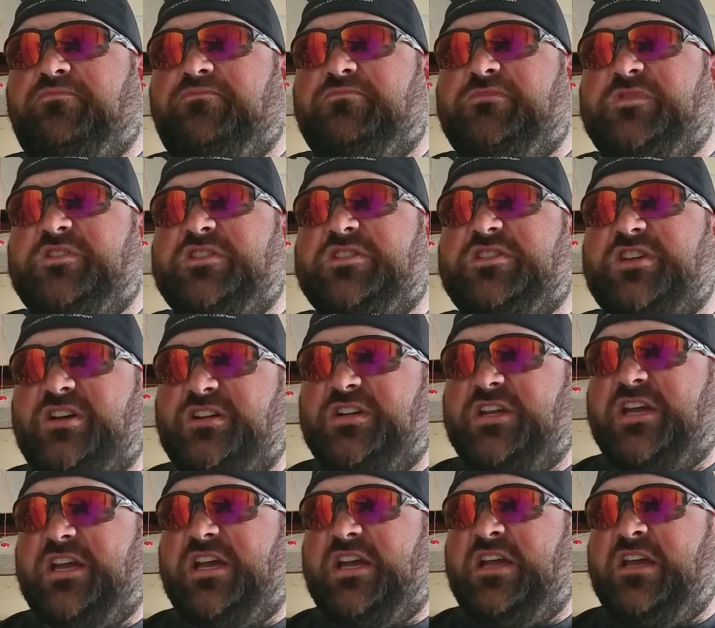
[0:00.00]

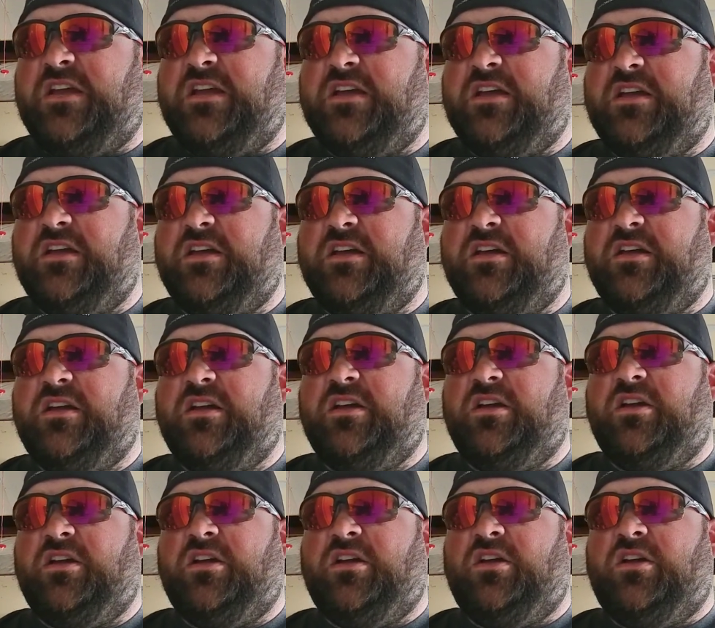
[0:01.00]
Sunday,
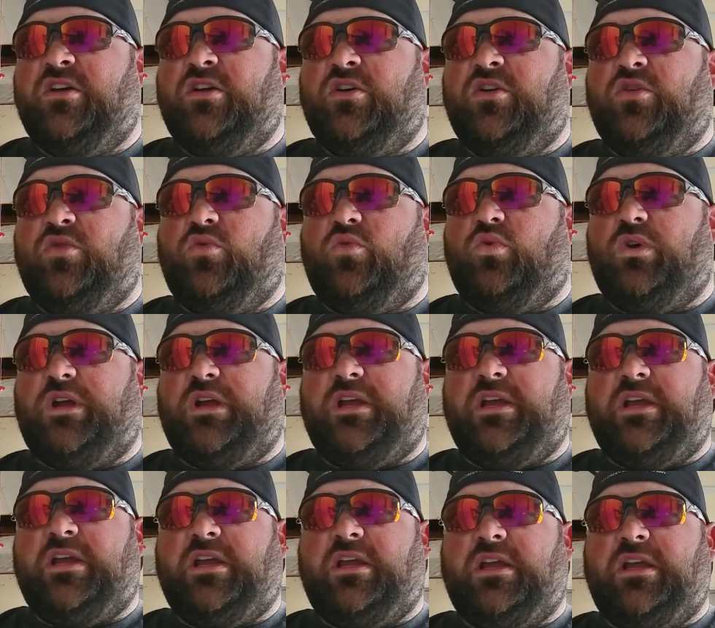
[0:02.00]

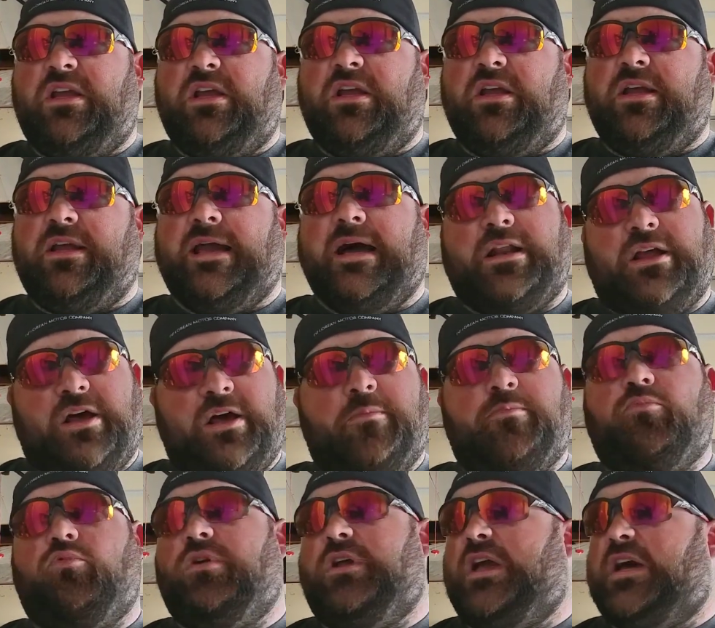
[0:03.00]
we got
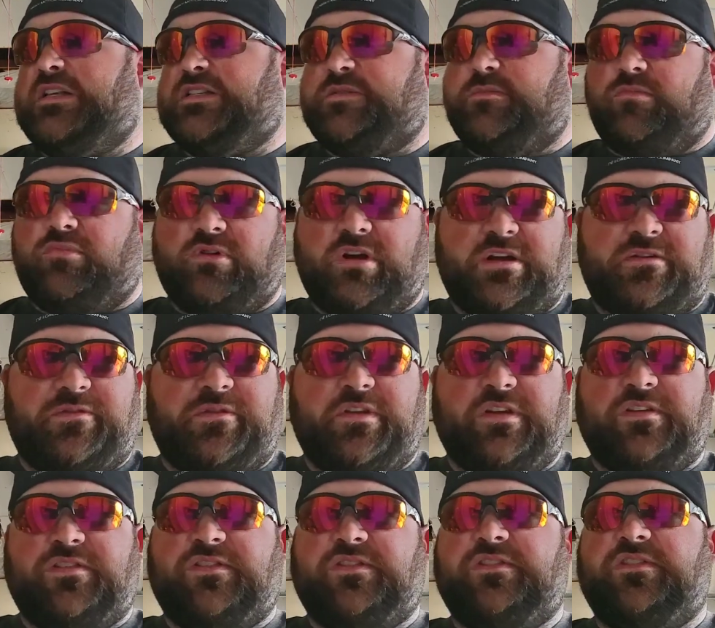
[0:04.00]
up, we got some
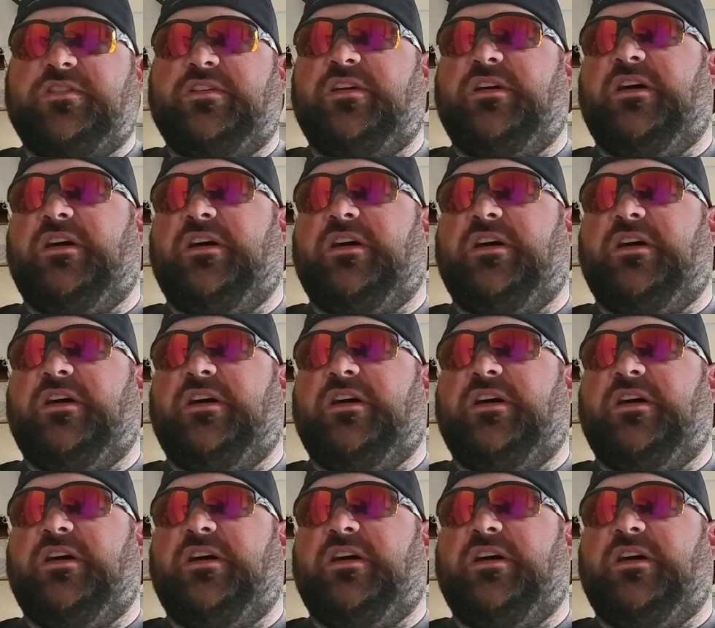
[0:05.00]
breakfast,